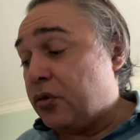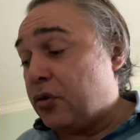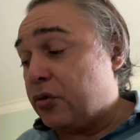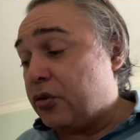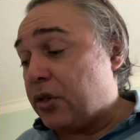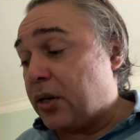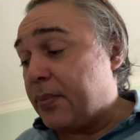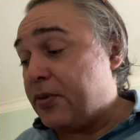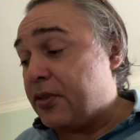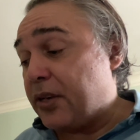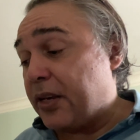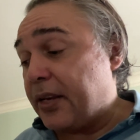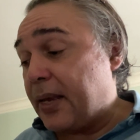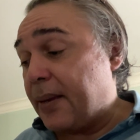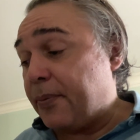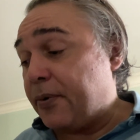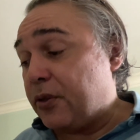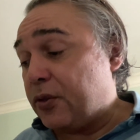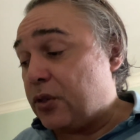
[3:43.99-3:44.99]
times
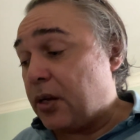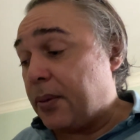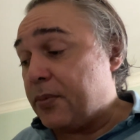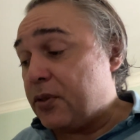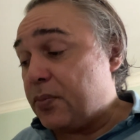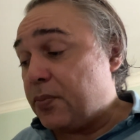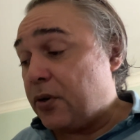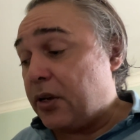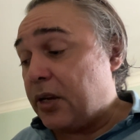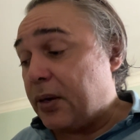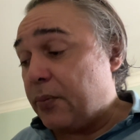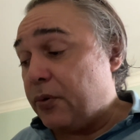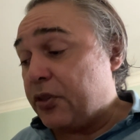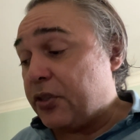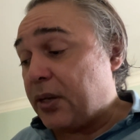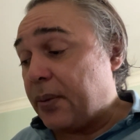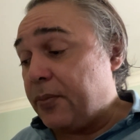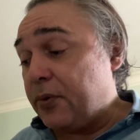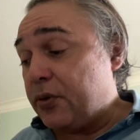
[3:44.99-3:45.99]
diameter times pi,
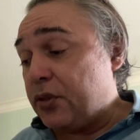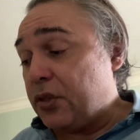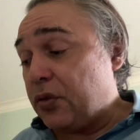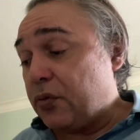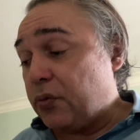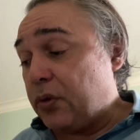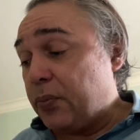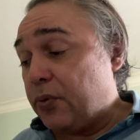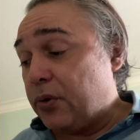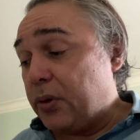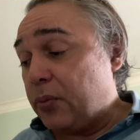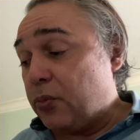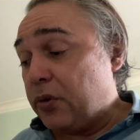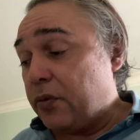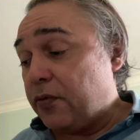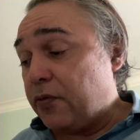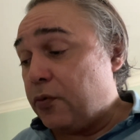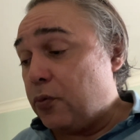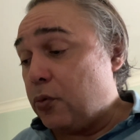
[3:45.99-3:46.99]
which I'm using
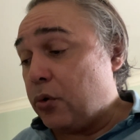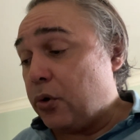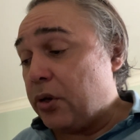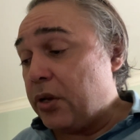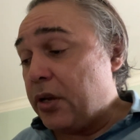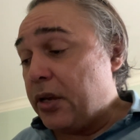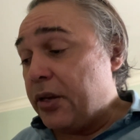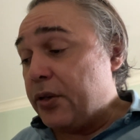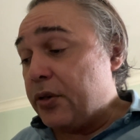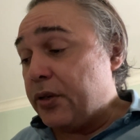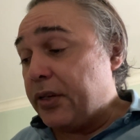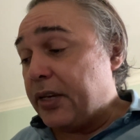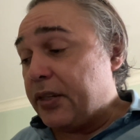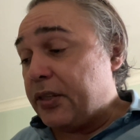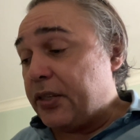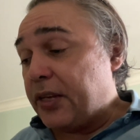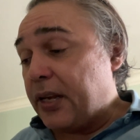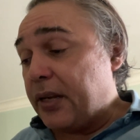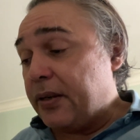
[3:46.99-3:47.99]
3.14, you get
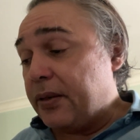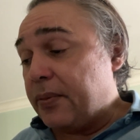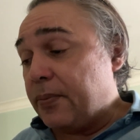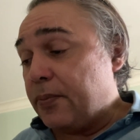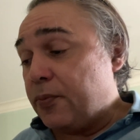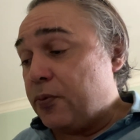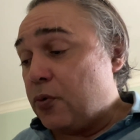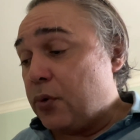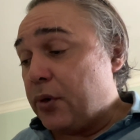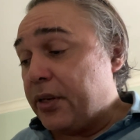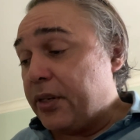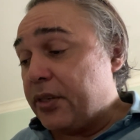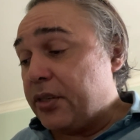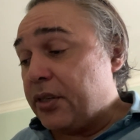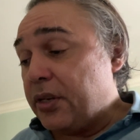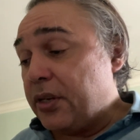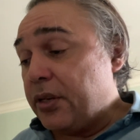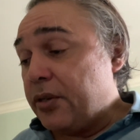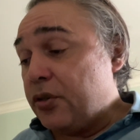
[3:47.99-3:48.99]

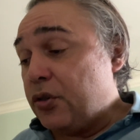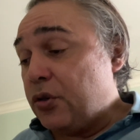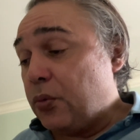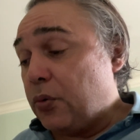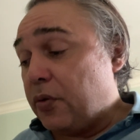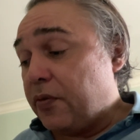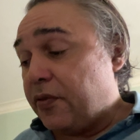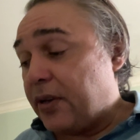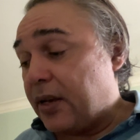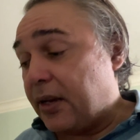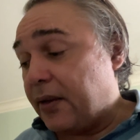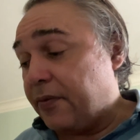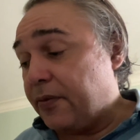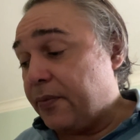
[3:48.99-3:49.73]
10.205.